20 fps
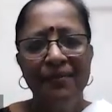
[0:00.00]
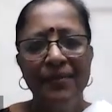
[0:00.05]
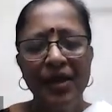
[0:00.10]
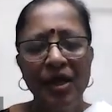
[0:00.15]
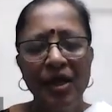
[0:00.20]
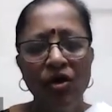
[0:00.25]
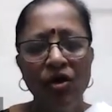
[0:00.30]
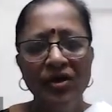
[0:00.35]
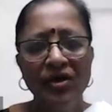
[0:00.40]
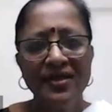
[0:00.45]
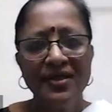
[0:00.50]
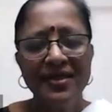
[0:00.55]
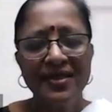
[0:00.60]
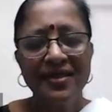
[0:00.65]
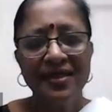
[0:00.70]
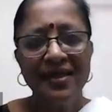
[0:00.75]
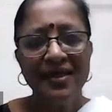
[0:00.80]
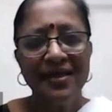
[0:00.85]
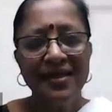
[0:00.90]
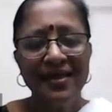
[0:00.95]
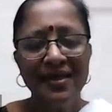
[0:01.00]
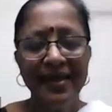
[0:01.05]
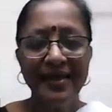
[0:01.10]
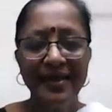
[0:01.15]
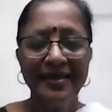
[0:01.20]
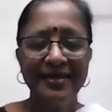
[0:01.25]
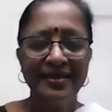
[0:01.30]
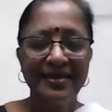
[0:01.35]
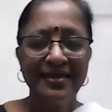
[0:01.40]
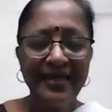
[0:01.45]
because
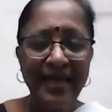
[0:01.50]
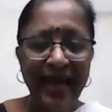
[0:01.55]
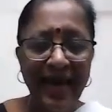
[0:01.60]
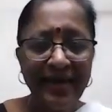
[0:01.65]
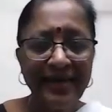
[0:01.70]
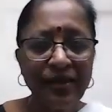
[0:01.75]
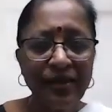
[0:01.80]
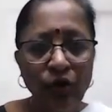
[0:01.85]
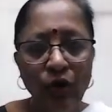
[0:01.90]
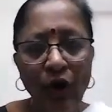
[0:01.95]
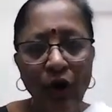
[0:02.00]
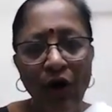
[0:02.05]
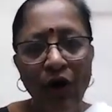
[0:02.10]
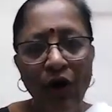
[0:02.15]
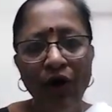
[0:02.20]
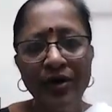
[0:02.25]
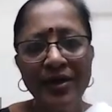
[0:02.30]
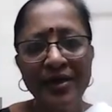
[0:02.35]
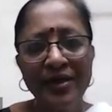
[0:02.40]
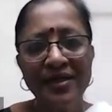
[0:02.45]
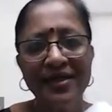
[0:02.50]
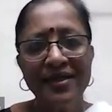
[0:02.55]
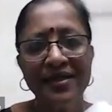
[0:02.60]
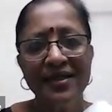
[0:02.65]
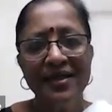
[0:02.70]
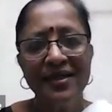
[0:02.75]
it is that thought